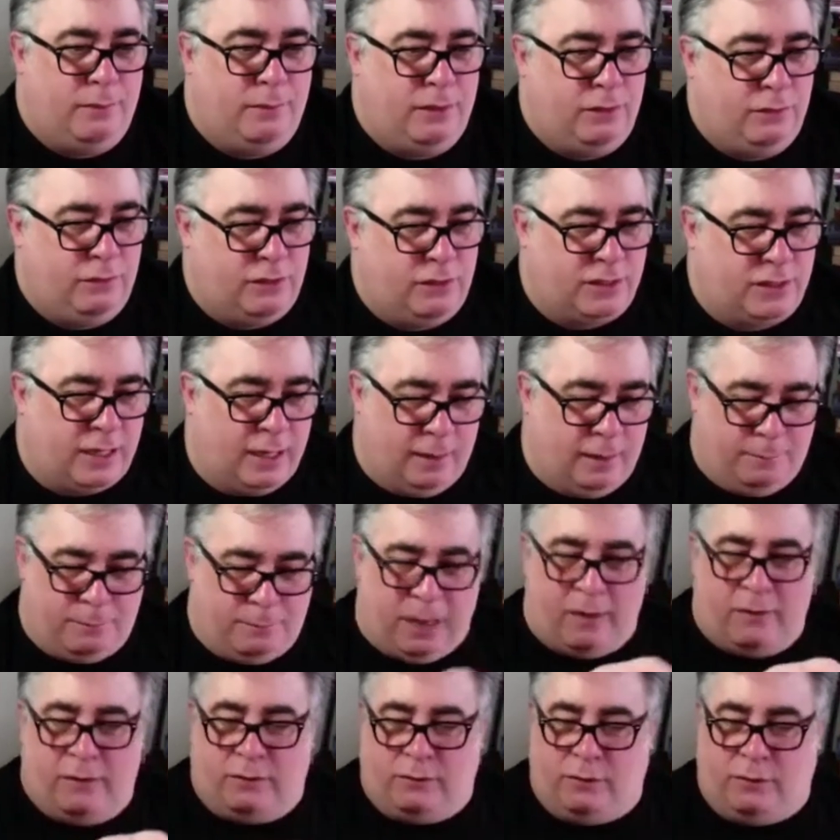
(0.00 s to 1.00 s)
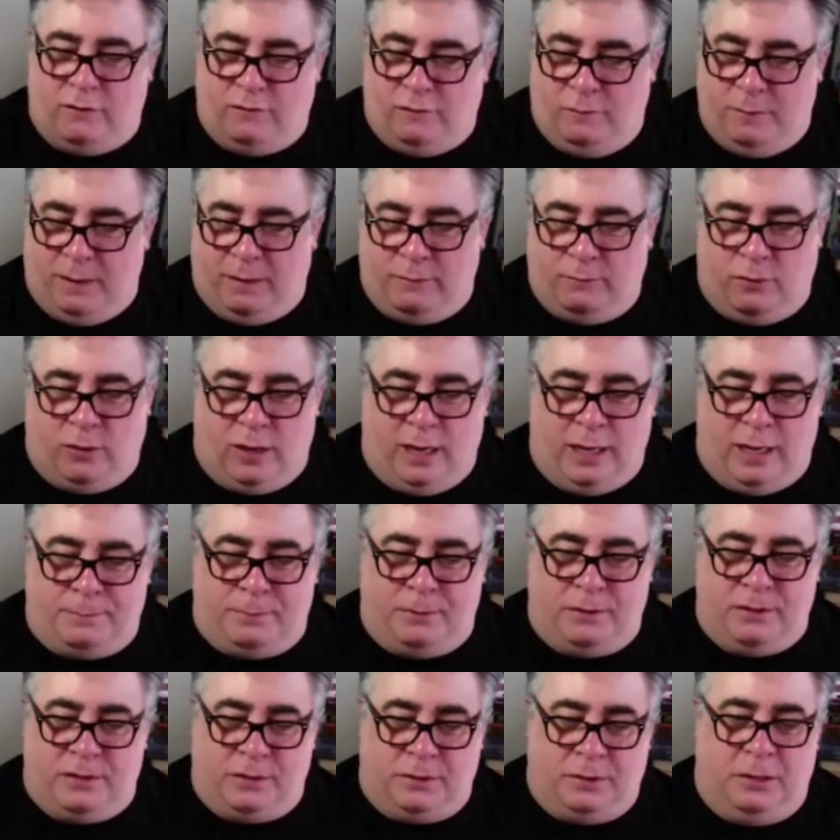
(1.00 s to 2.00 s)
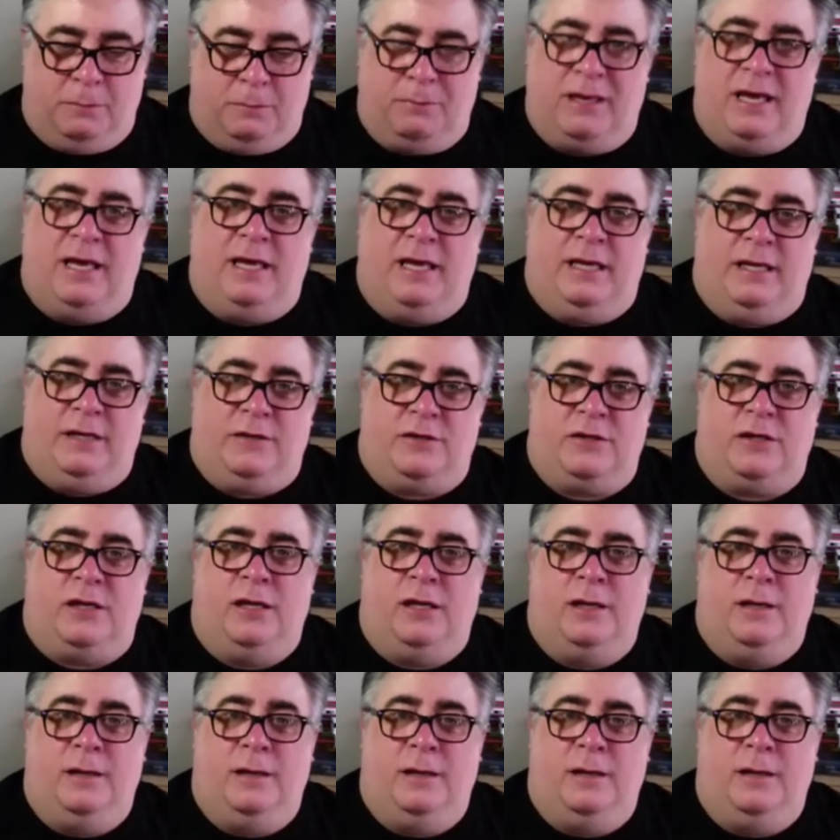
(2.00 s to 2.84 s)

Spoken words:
You just get a paragraph about what happens on the page.